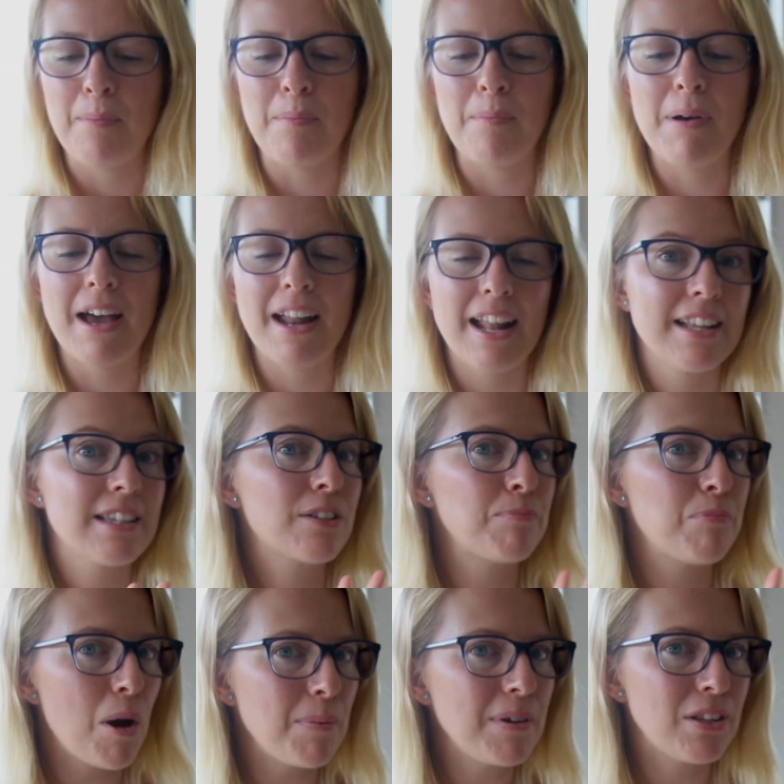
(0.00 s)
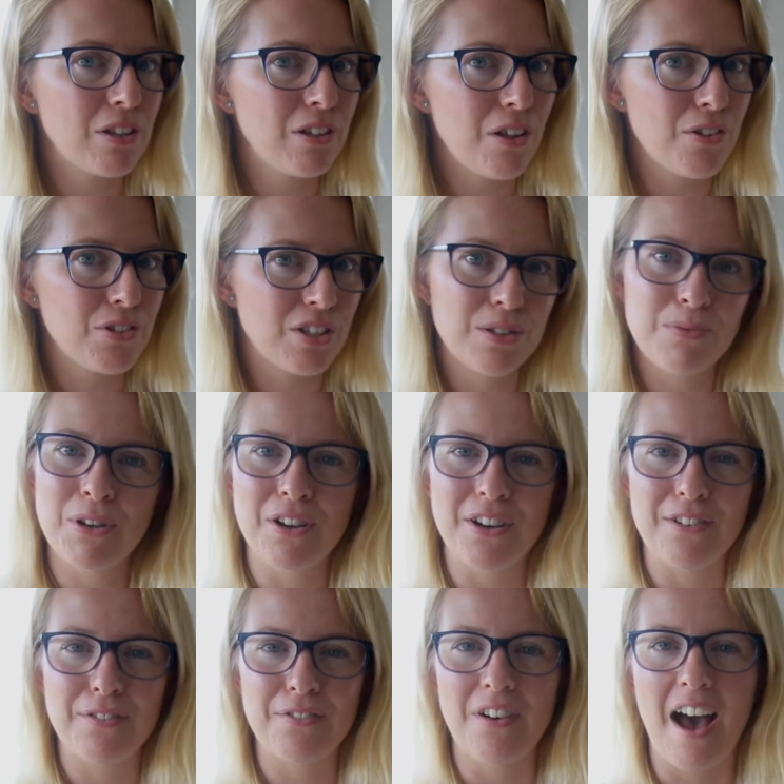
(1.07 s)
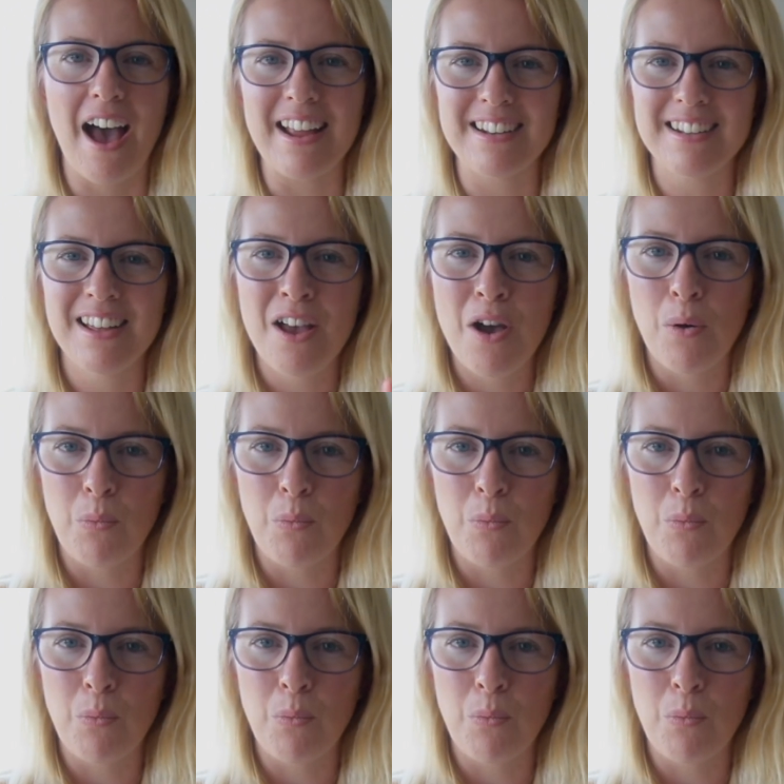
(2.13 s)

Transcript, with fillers: but it's probably the closest we're going to find.